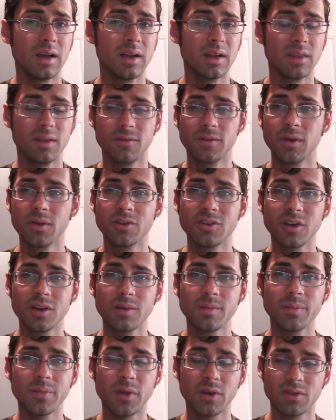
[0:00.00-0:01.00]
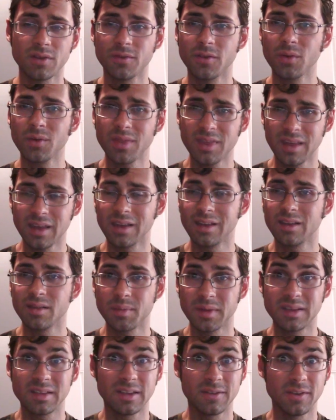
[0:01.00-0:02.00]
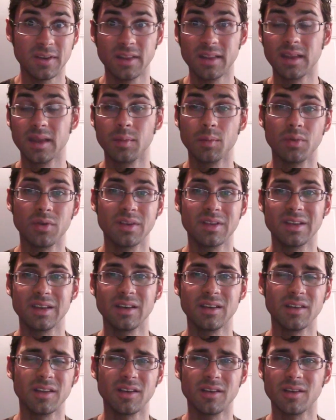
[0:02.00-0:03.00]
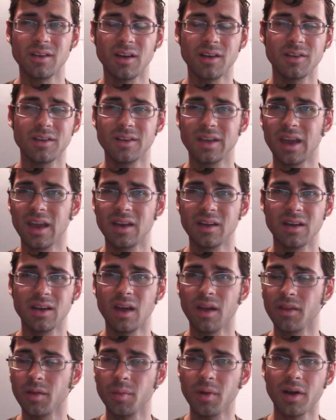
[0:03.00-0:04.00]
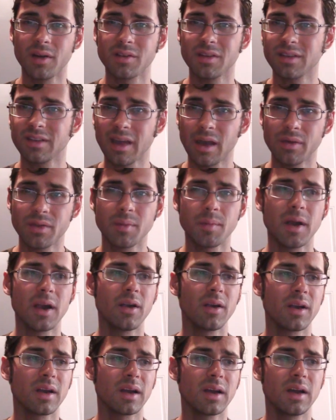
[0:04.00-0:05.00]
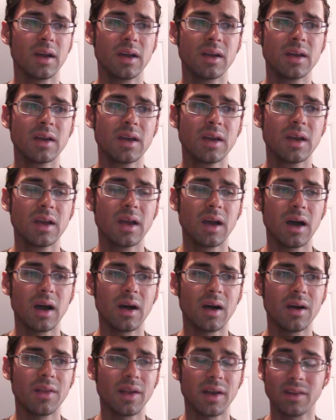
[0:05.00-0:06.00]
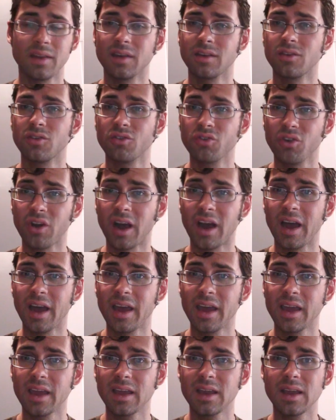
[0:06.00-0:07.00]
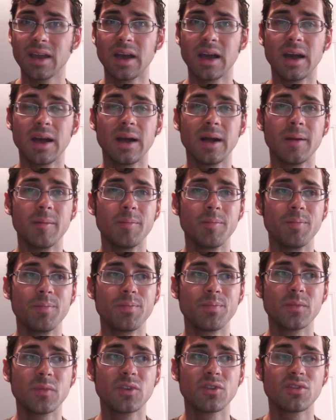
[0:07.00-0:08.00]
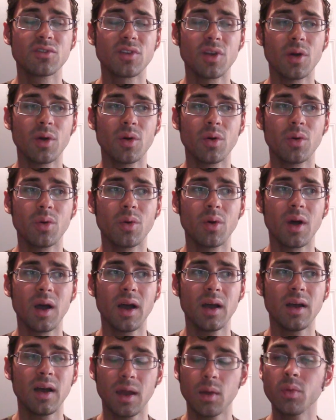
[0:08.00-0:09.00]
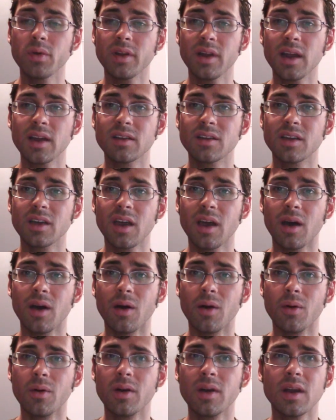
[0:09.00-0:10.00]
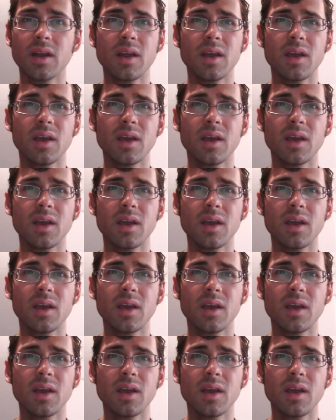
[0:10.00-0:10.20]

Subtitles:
in the future. There's a few things specifically in Brazil that are hard to get in other parts of South America that I'd like to try. So I would like to go.